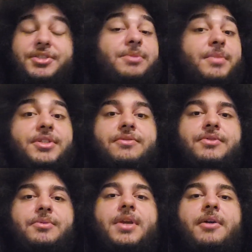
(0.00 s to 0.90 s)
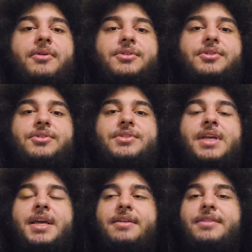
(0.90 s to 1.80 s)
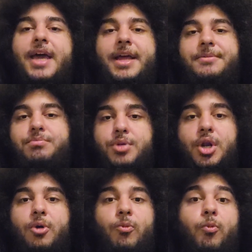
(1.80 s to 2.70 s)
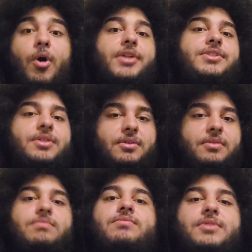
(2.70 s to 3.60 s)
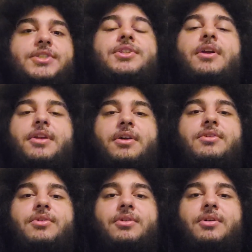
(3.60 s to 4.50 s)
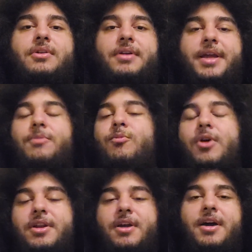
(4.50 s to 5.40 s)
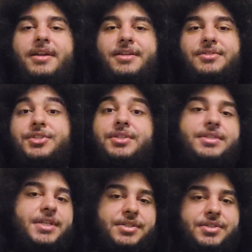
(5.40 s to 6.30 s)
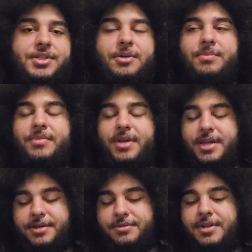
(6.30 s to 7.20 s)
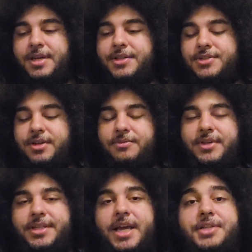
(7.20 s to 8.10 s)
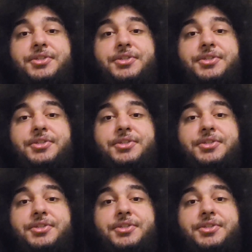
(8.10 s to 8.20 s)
She meets a few characters that, want to study under her and whatnot, and she teaches them and stuff like that.